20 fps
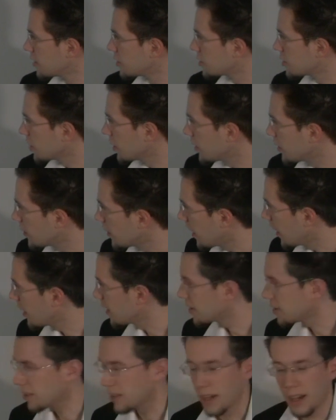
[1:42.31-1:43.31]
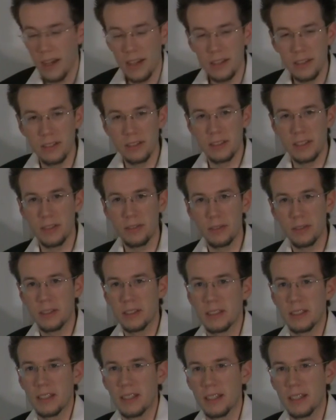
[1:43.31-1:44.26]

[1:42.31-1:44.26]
So they're different